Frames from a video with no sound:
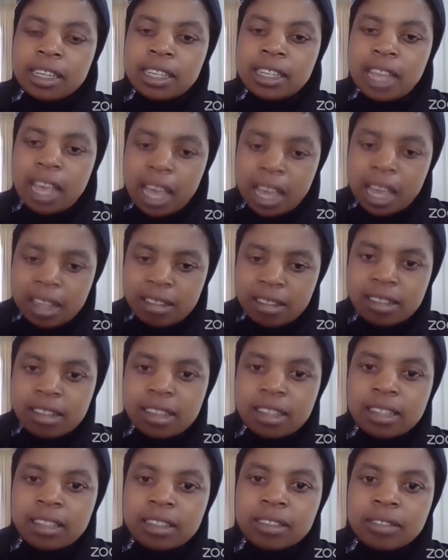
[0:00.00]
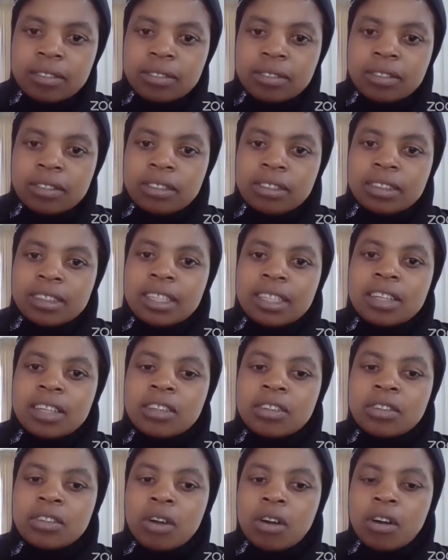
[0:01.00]
Yes.
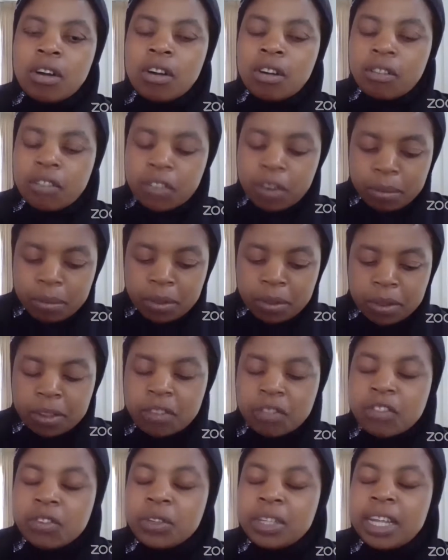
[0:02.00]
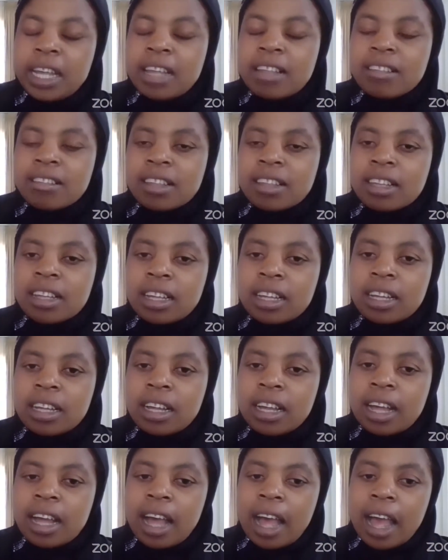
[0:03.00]
So from those few days,
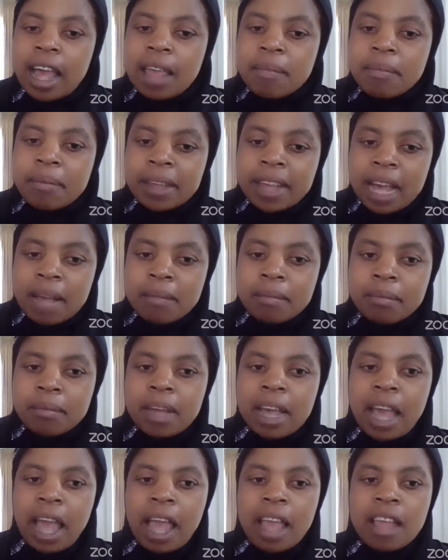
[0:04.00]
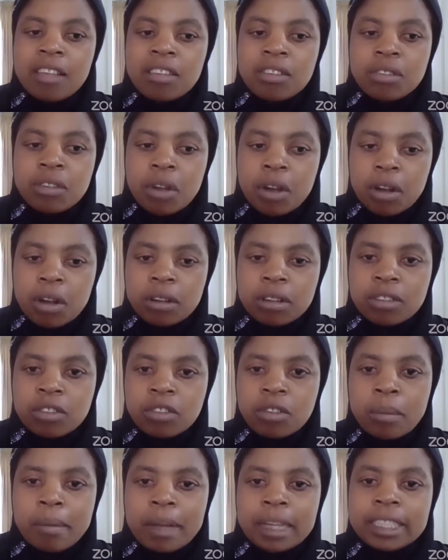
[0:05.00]
I saw
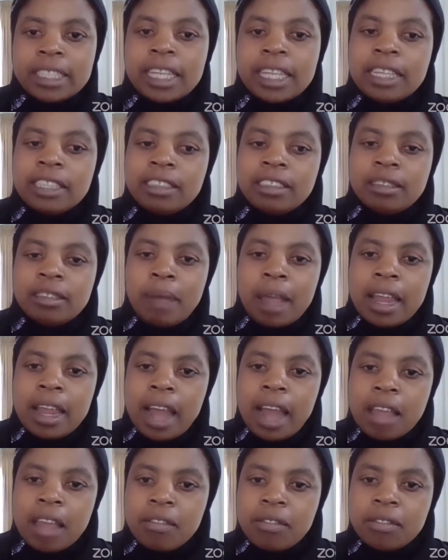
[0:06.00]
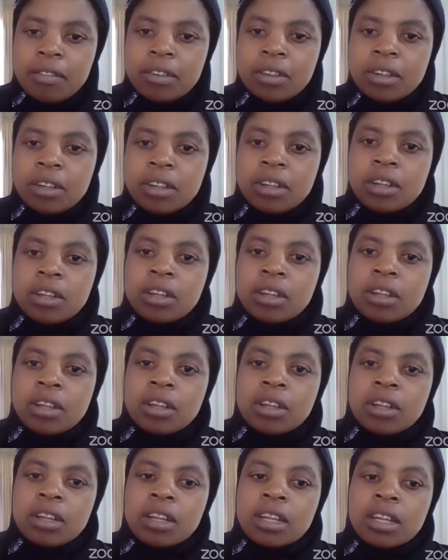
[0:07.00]
so much change in my life
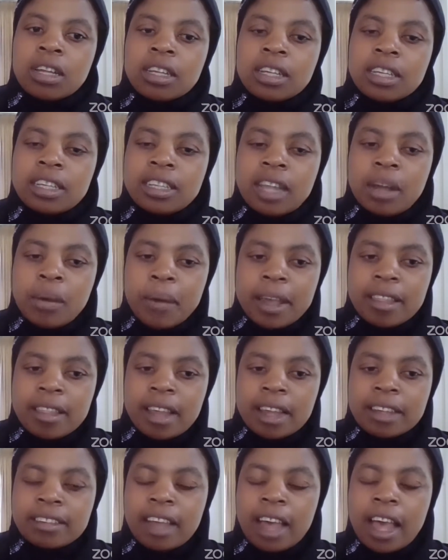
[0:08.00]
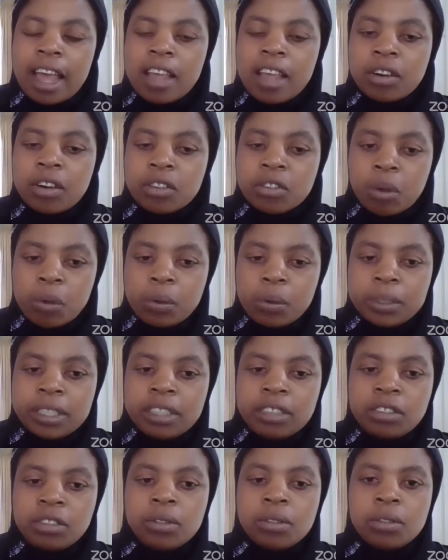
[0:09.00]
in a way that I also
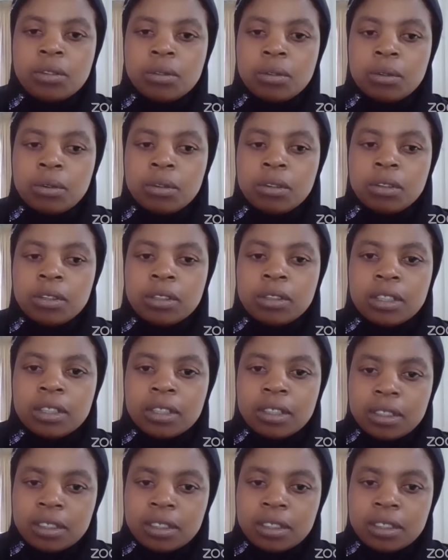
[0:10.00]
wish to